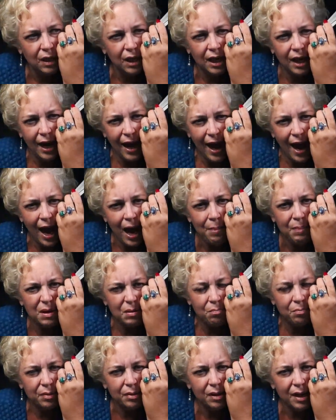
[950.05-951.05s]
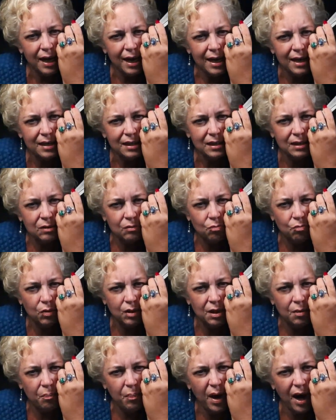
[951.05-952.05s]
in a happy place
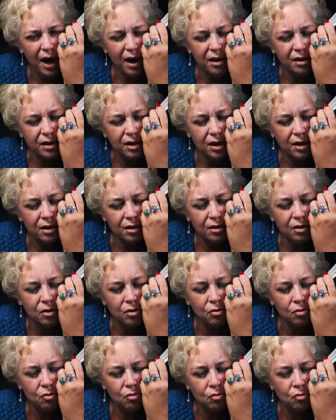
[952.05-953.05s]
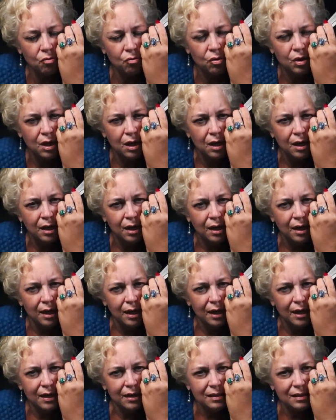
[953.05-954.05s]
with a partner who
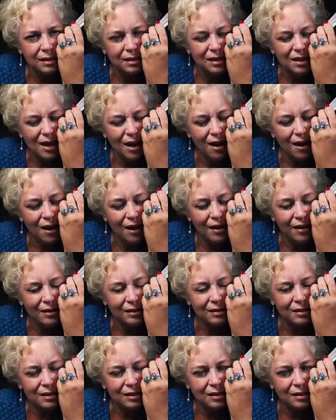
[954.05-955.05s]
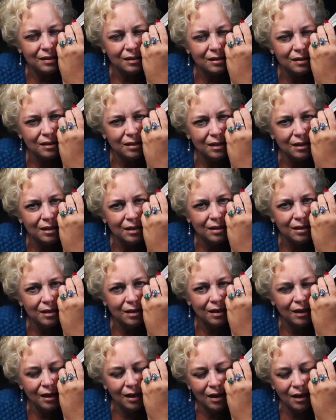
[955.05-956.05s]
is not
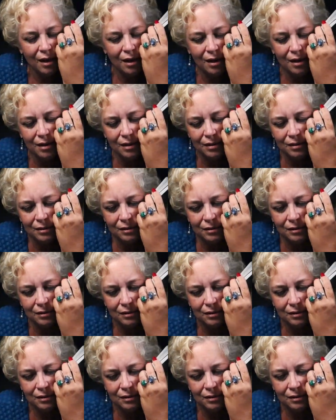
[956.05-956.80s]
uh,